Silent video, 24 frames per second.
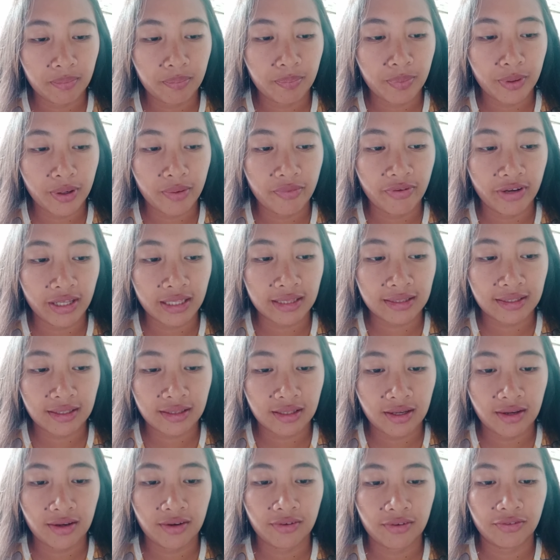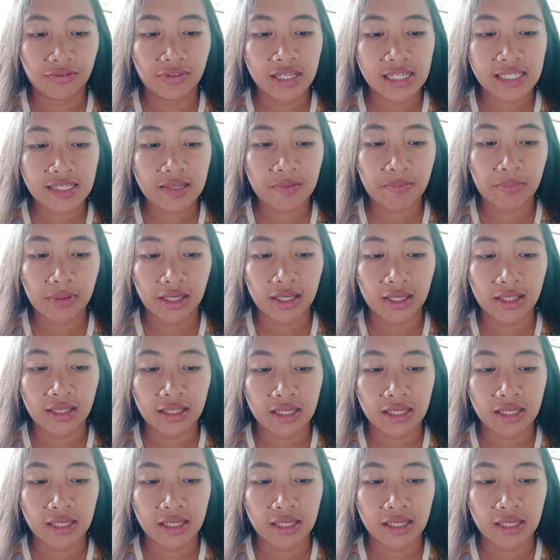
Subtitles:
preventative discipline